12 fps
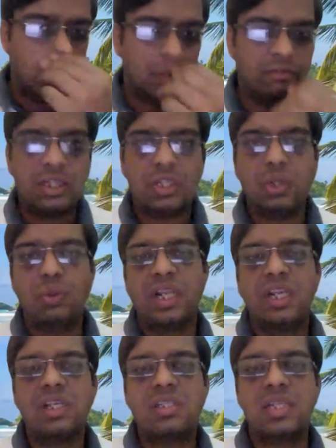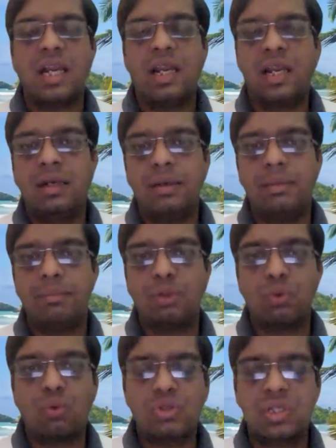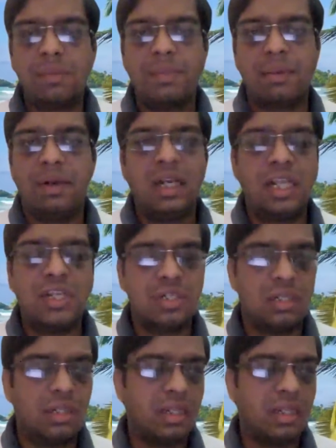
with cutaneous and mucosal pigmentation.